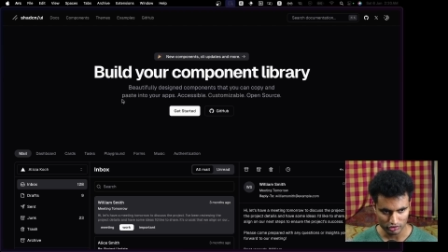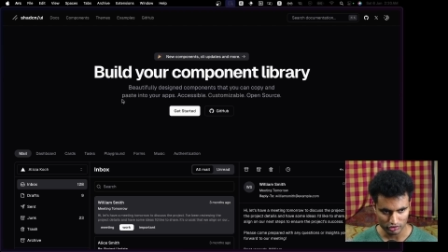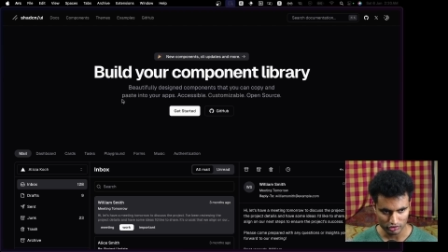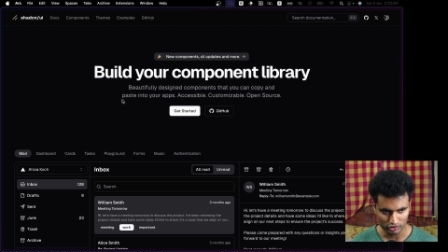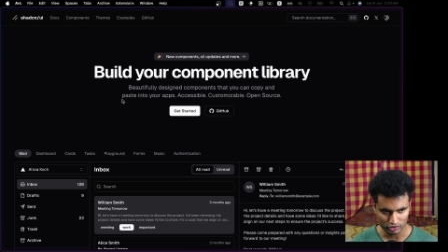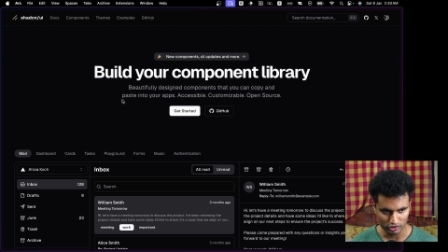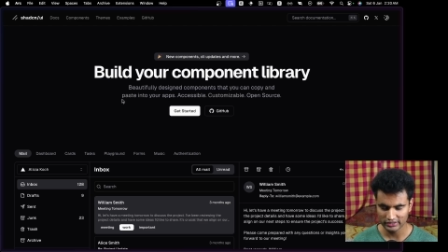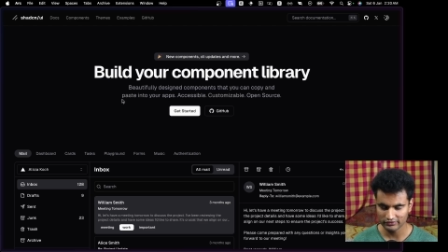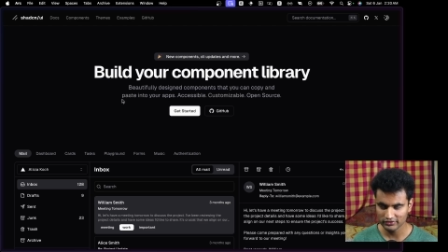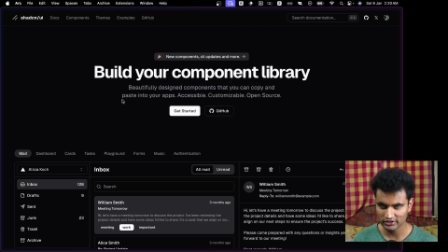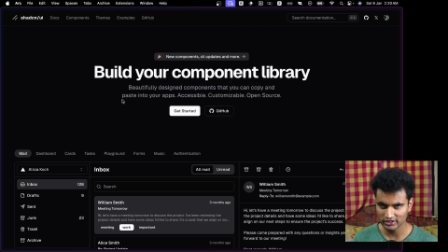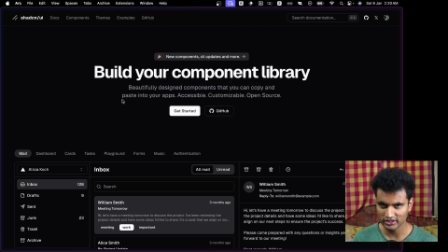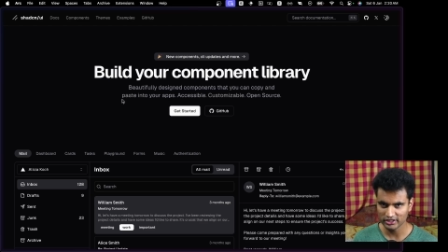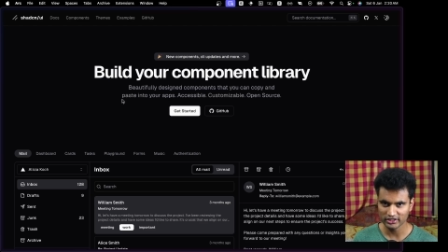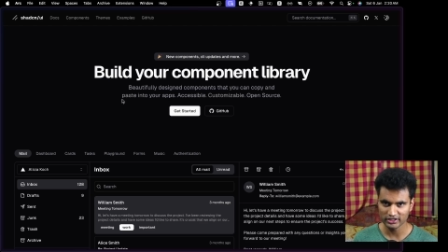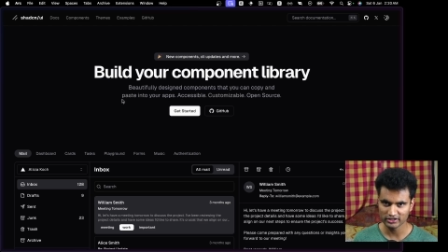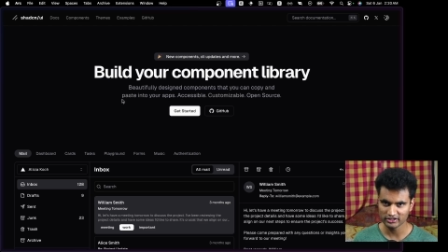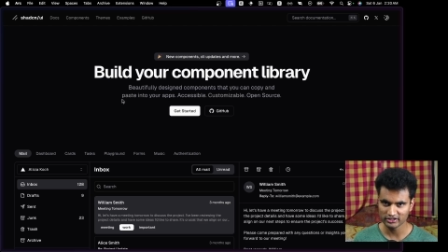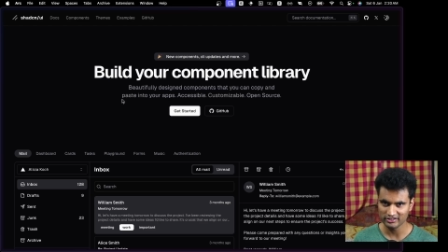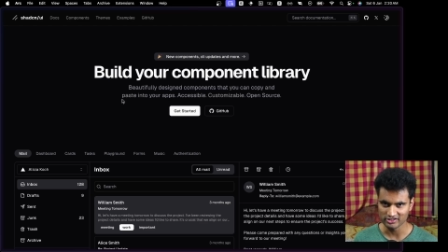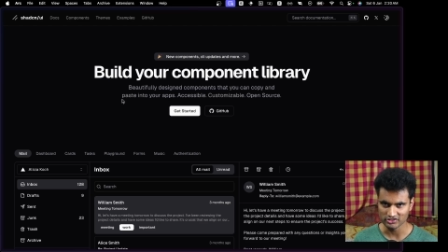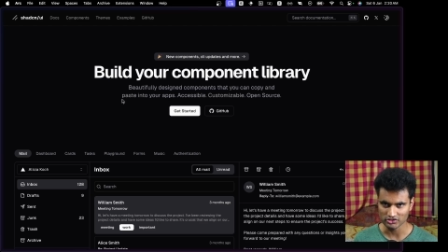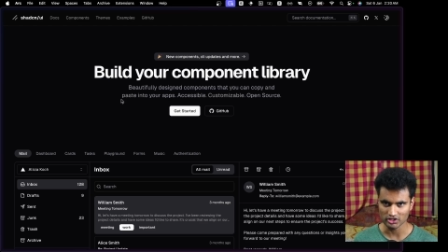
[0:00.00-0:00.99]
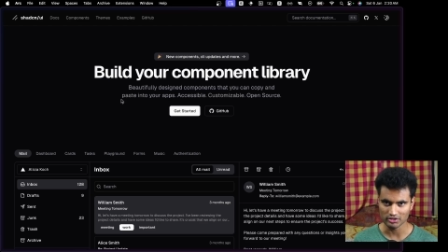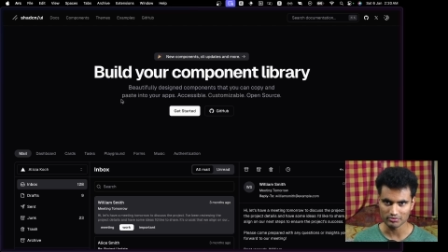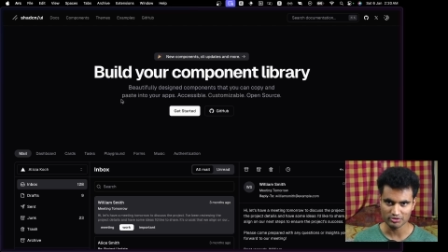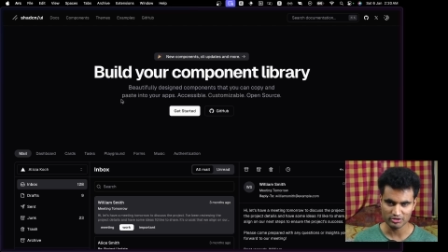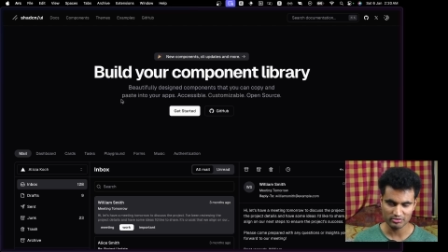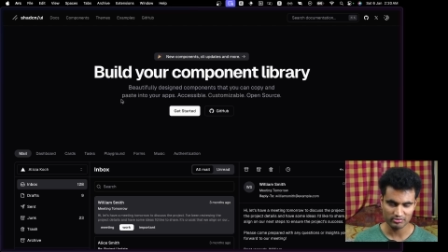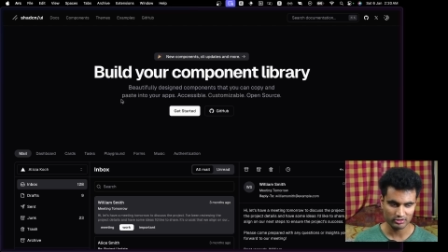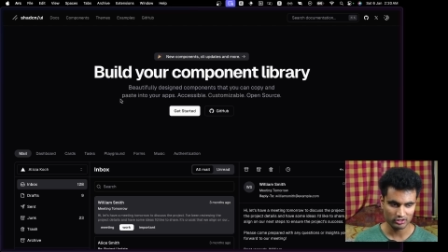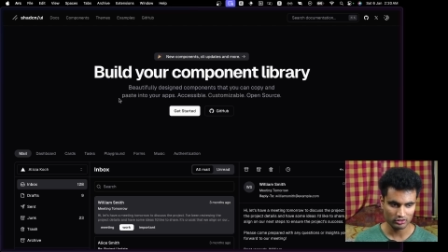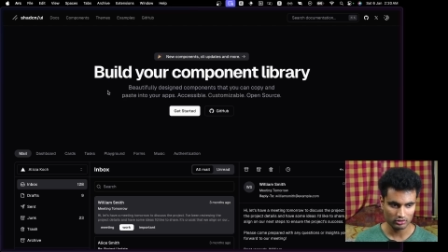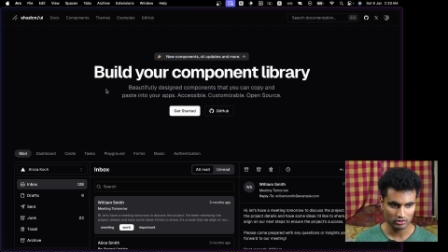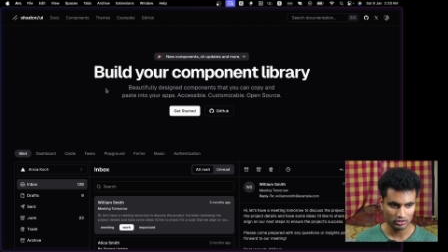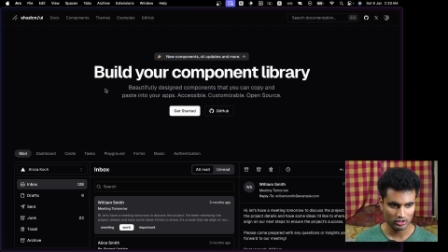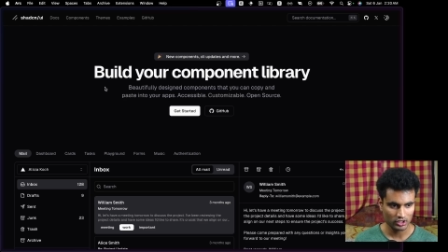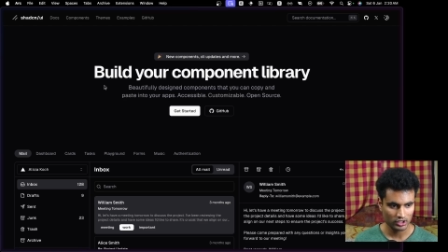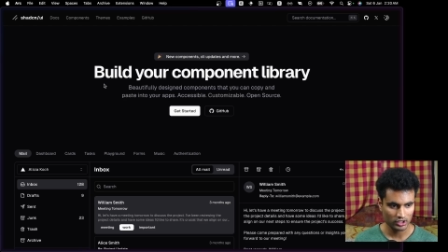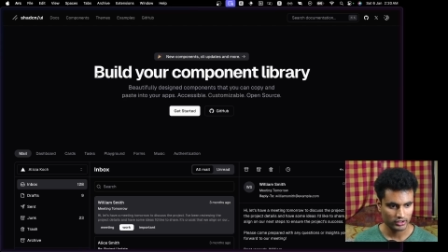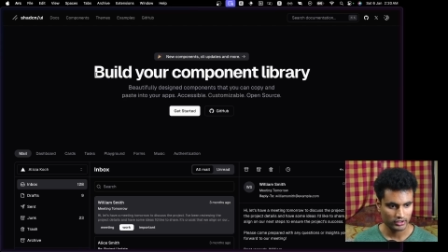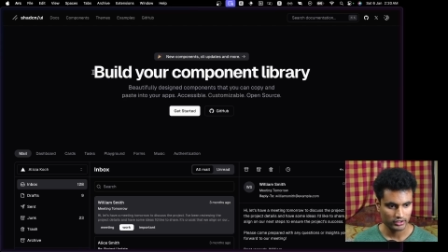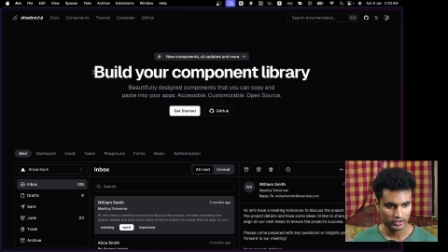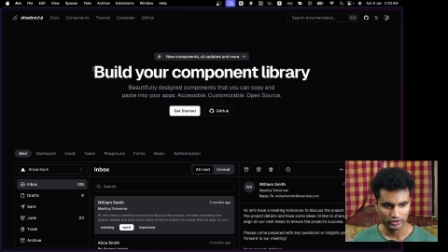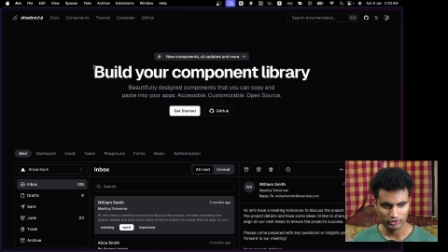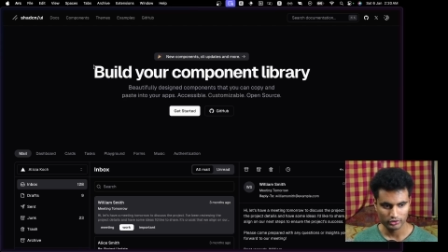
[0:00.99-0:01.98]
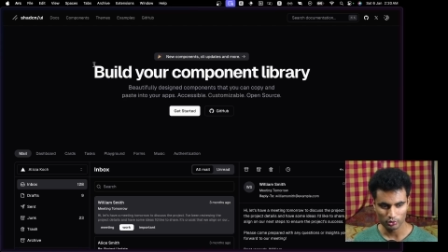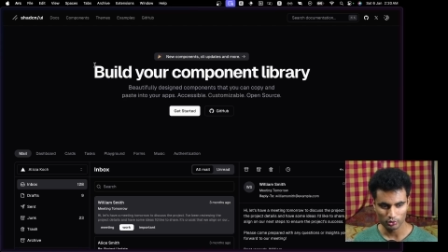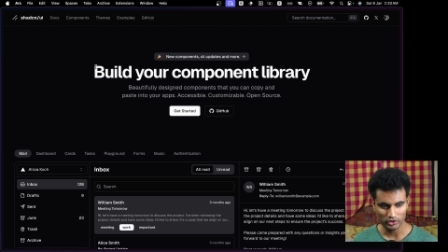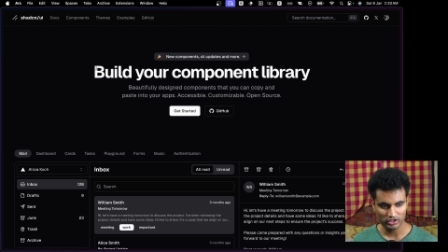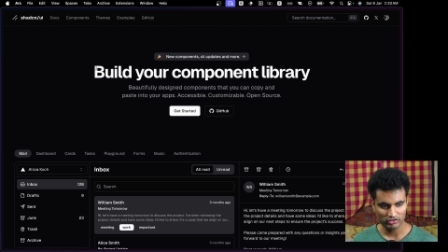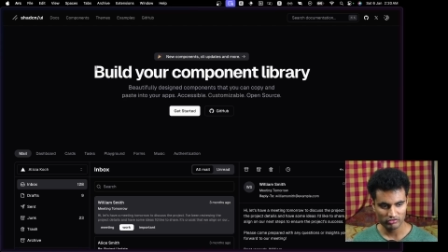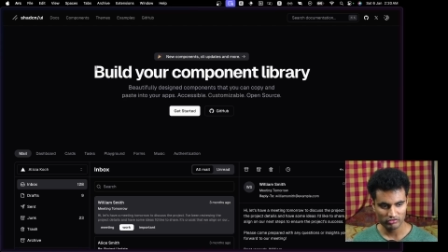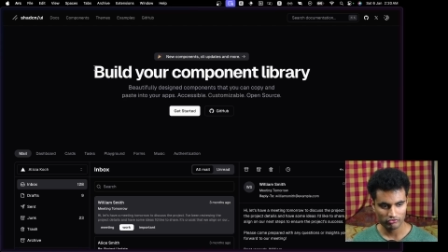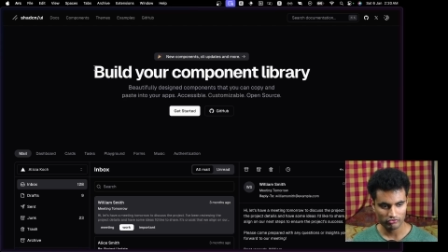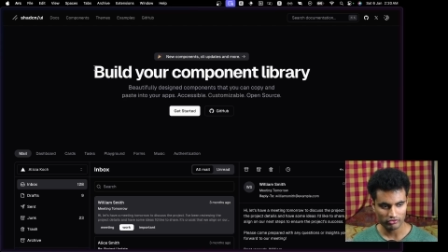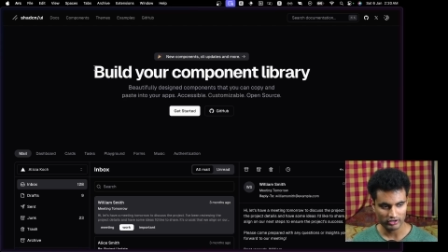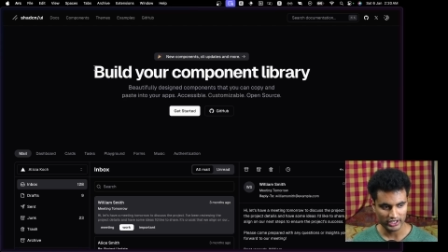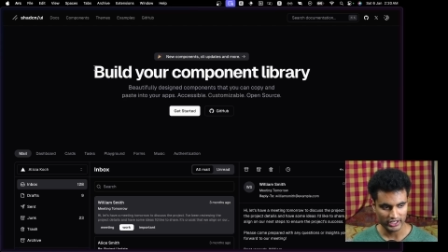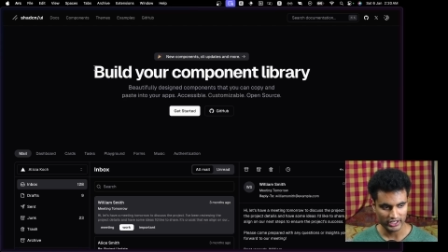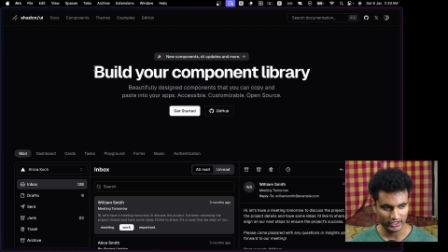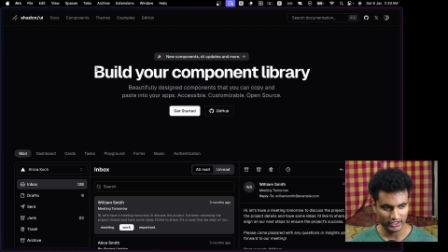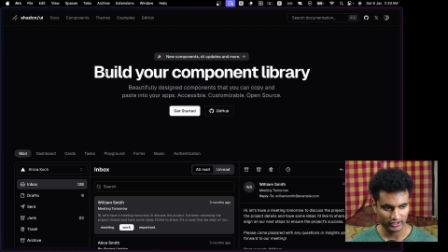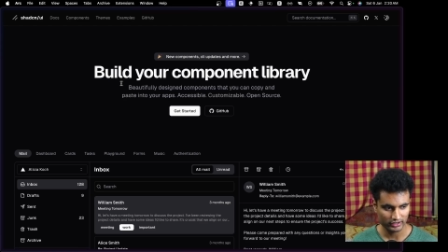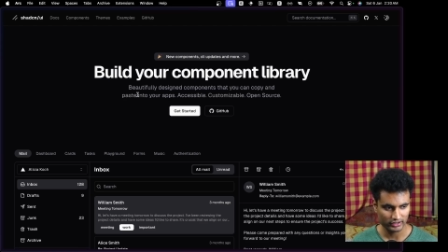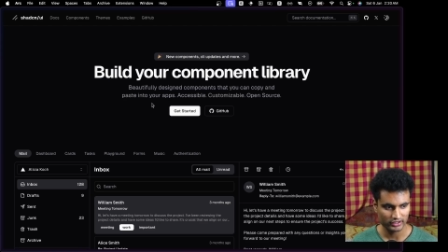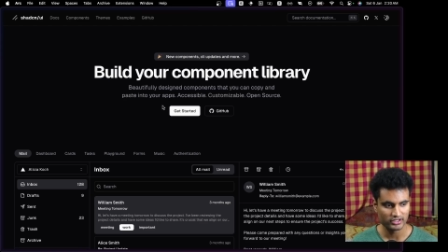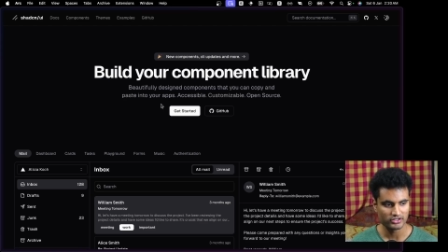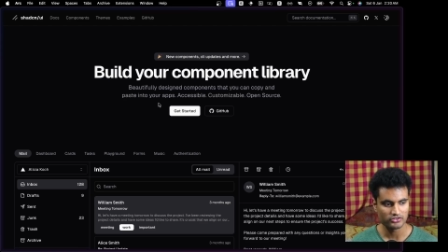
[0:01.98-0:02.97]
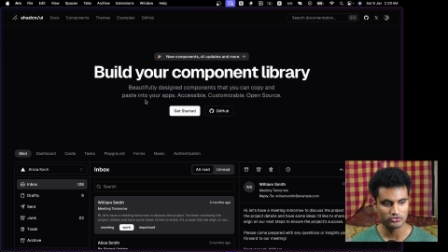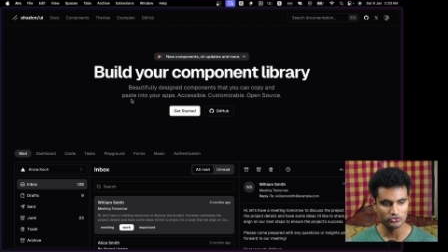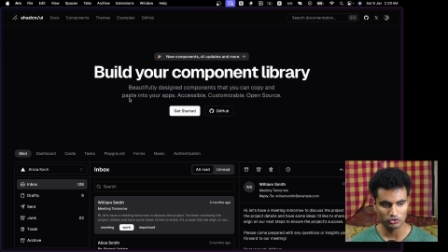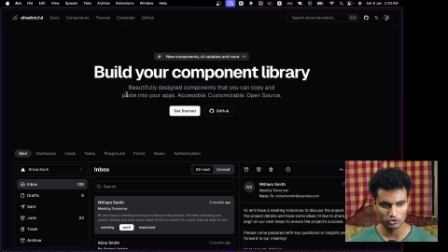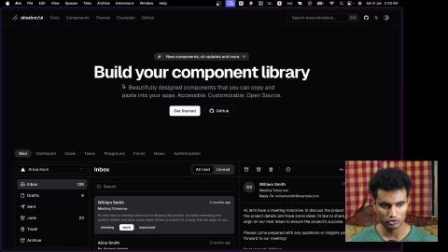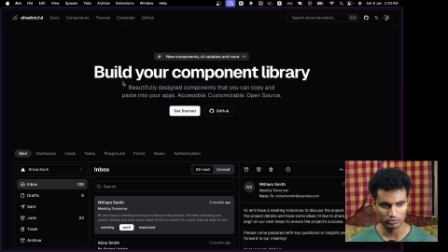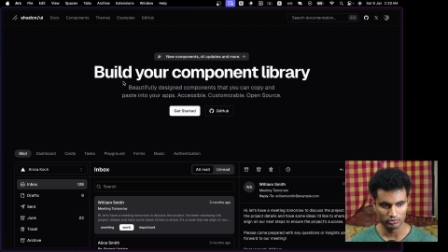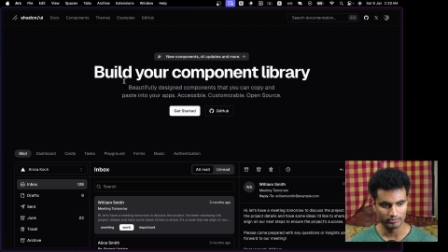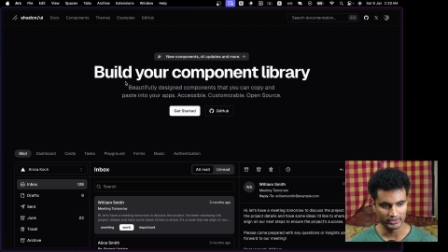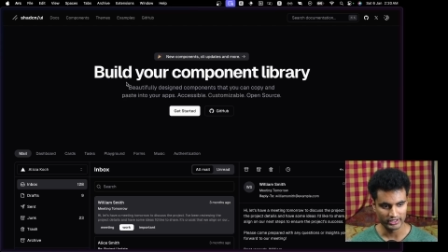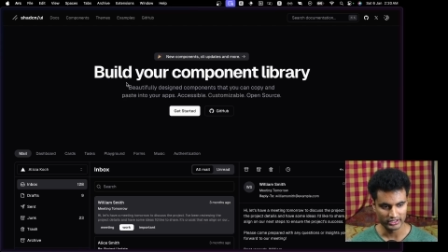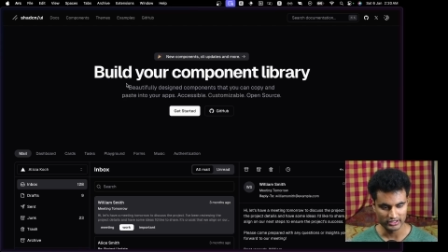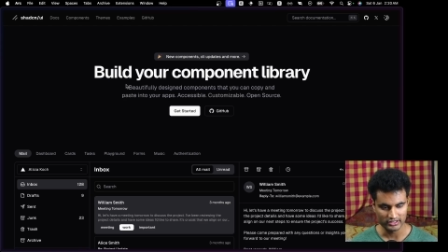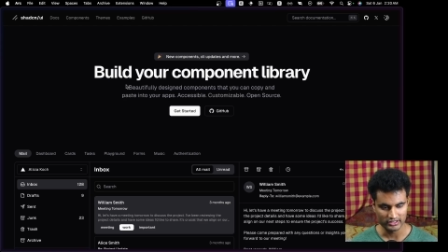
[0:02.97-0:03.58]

leave the link in the description below. You can find this homepage.